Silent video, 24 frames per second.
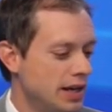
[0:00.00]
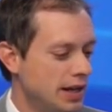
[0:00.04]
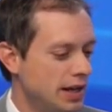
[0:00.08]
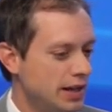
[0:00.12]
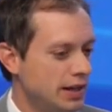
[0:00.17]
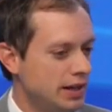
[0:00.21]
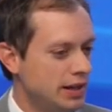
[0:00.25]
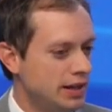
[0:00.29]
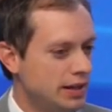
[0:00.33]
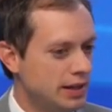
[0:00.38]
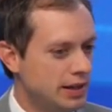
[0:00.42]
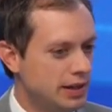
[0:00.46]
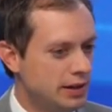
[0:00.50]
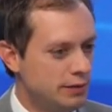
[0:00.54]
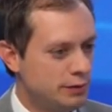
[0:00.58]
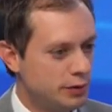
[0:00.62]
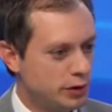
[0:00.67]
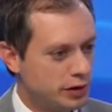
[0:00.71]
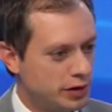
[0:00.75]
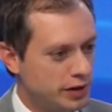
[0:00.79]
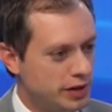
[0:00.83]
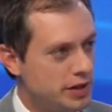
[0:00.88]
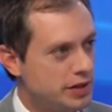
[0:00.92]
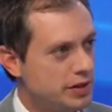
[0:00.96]
And, and again,
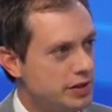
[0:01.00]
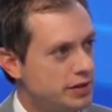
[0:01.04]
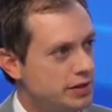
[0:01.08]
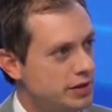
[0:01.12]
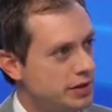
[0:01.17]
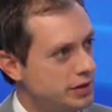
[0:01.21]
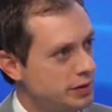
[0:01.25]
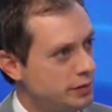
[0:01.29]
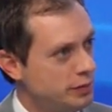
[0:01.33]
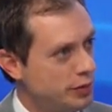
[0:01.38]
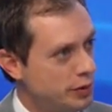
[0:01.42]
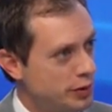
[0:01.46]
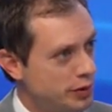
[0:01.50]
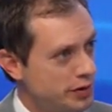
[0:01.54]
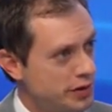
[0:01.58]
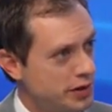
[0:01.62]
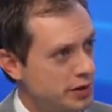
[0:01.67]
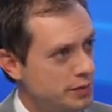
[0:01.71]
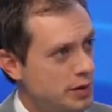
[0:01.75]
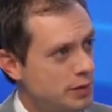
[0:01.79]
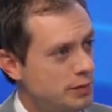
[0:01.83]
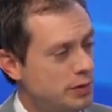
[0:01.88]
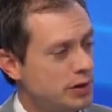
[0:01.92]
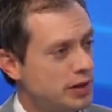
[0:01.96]
for clinicians, it's important
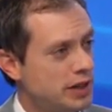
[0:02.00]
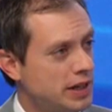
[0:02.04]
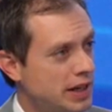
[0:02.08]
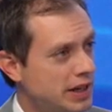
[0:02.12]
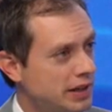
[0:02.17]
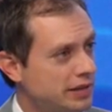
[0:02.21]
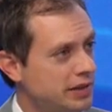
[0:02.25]
to remember